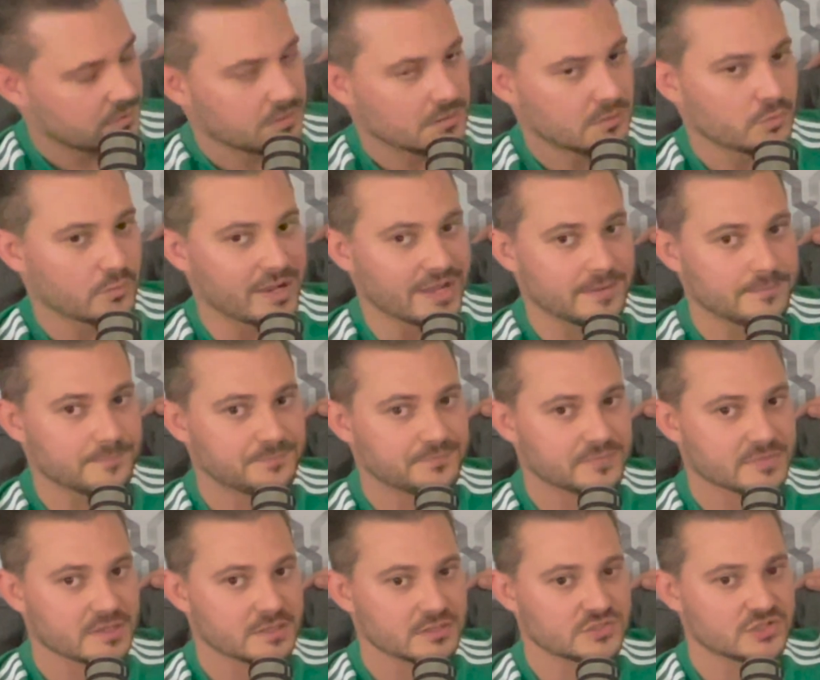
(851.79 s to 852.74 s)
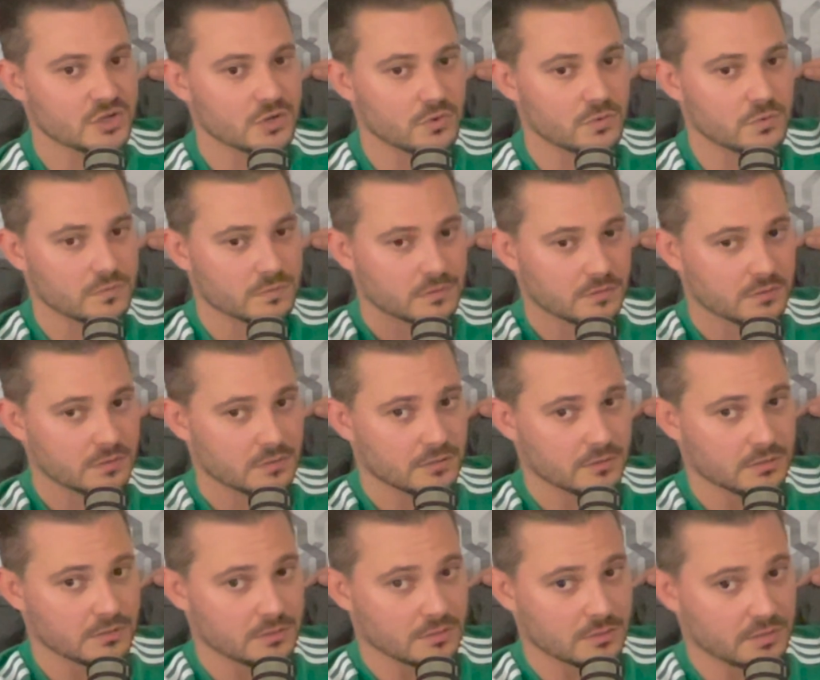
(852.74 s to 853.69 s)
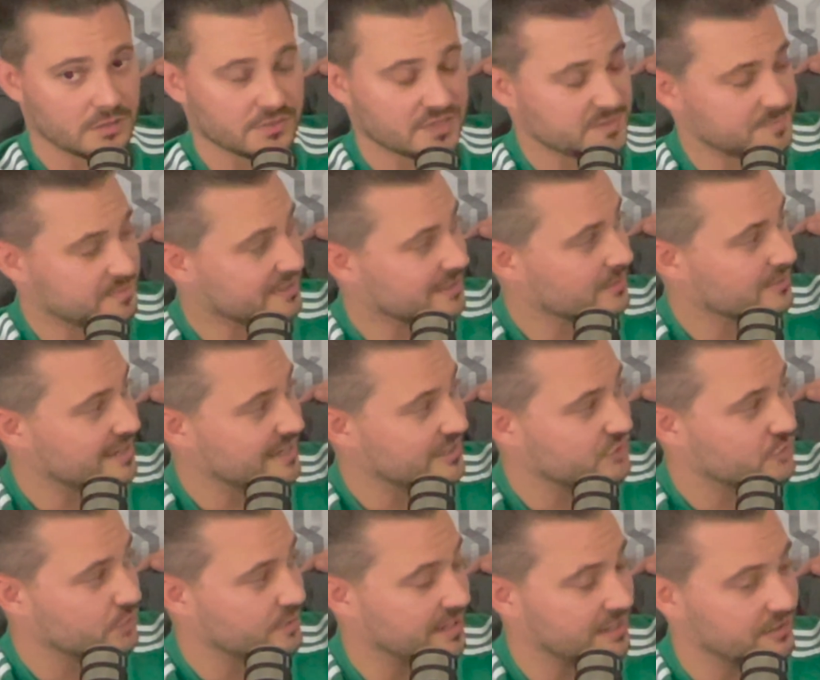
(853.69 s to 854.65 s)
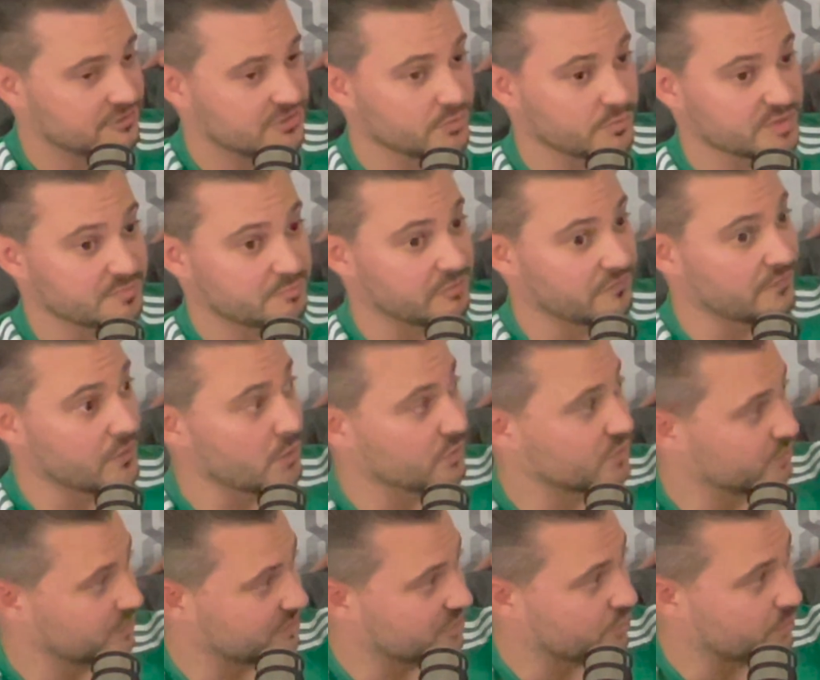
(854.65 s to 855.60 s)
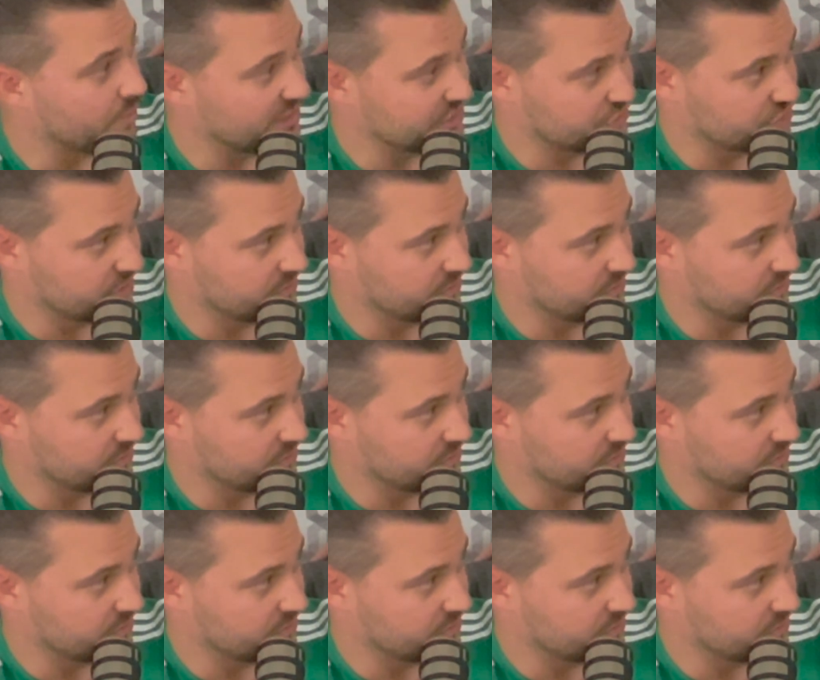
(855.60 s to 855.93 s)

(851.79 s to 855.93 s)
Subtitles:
right? So in this particular case, Jordan Henderson was provoked with the question.